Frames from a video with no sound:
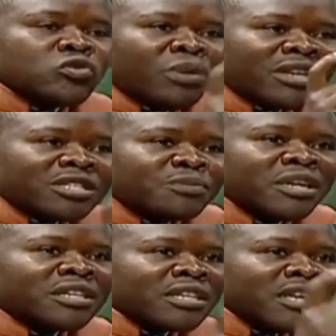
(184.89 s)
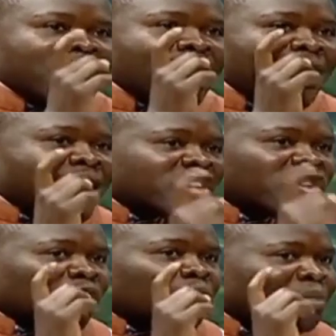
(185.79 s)
participate in
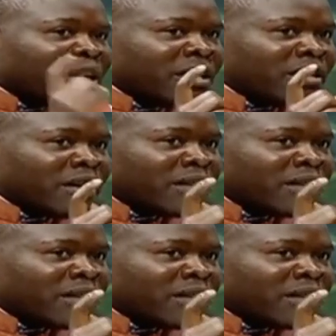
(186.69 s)
national building.